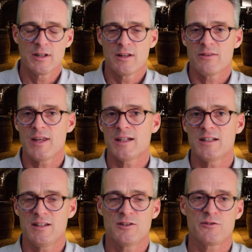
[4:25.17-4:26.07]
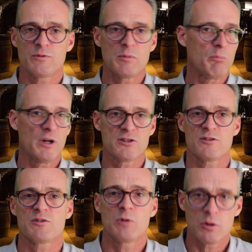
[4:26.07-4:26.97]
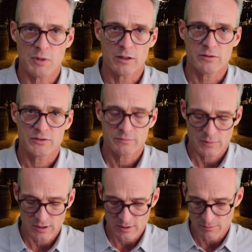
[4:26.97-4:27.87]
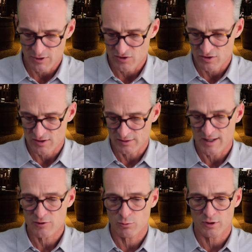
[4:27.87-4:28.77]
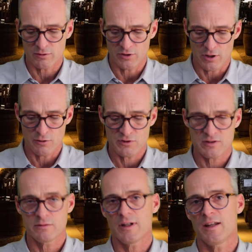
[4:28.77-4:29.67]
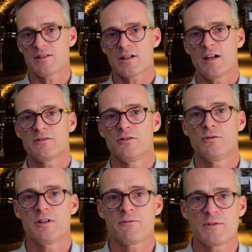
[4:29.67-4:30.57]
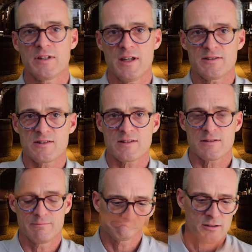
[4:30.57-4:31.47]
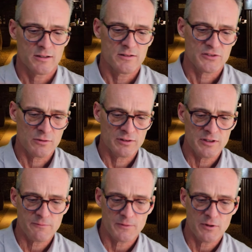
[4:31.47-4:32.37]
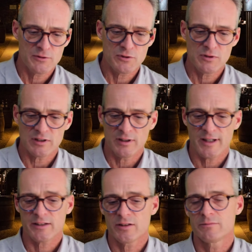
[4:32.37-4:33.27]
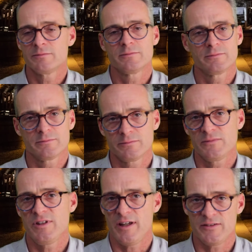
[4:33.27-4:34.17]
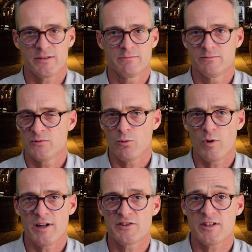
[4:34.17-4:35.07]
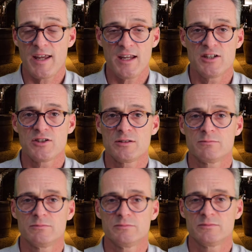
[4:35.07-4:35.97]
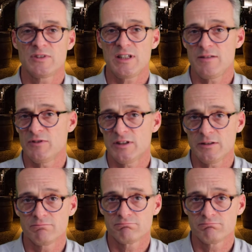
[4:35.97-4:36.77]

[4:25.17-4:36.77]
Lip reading: than it is from a bunch of small bottles. It's just less work on the host, and it's continuity for the guests. And certainly for those who collect, yes, the wines age evenly.